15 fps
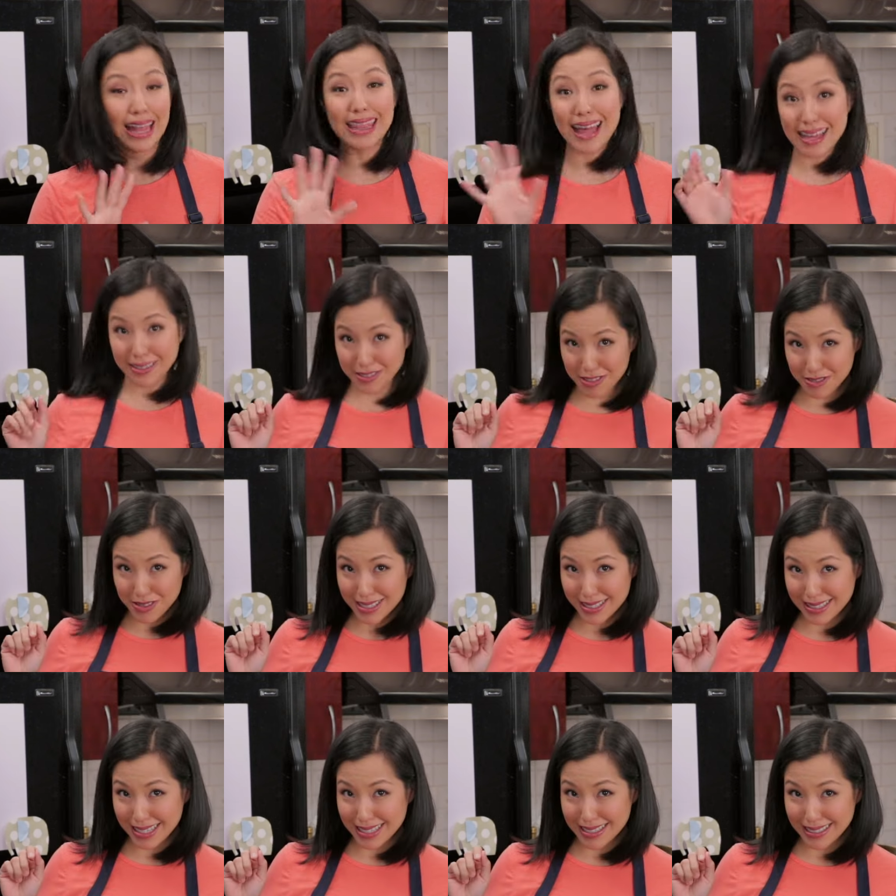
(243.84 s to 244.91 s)
A lot of
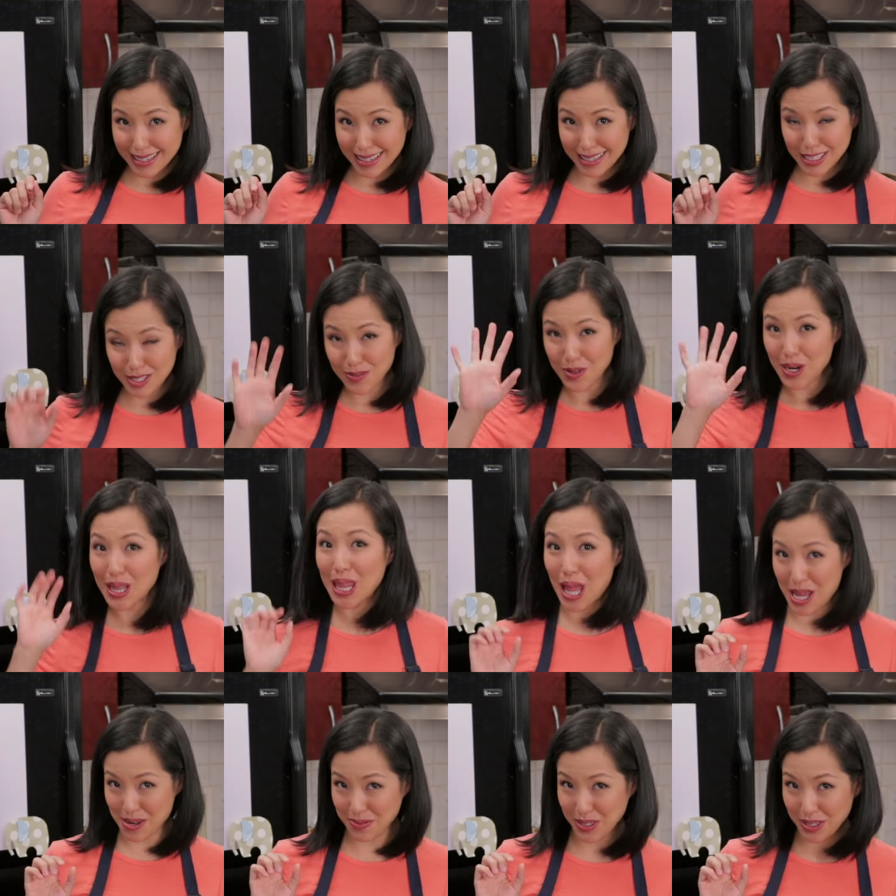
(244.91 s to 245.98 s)
different seasonings for a
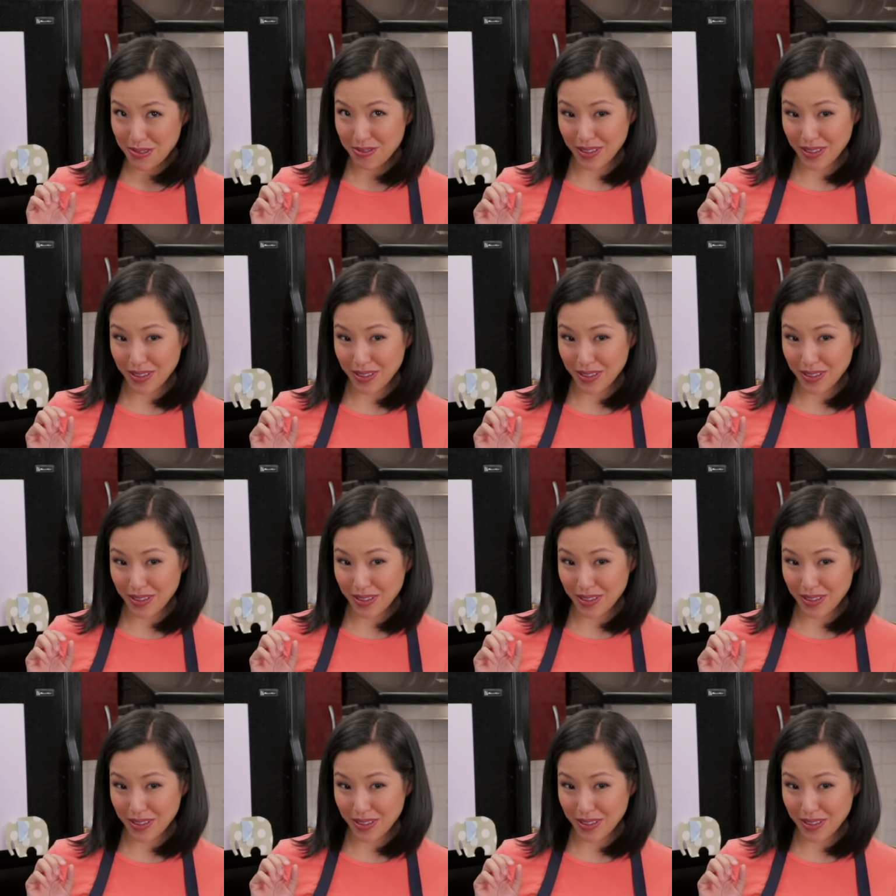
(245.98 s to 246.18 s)
lot of good